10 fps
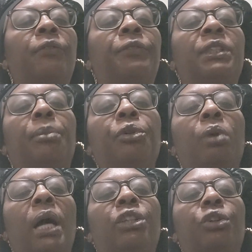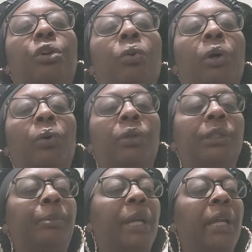for some of you guys, you're going on
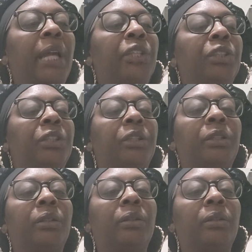this vacation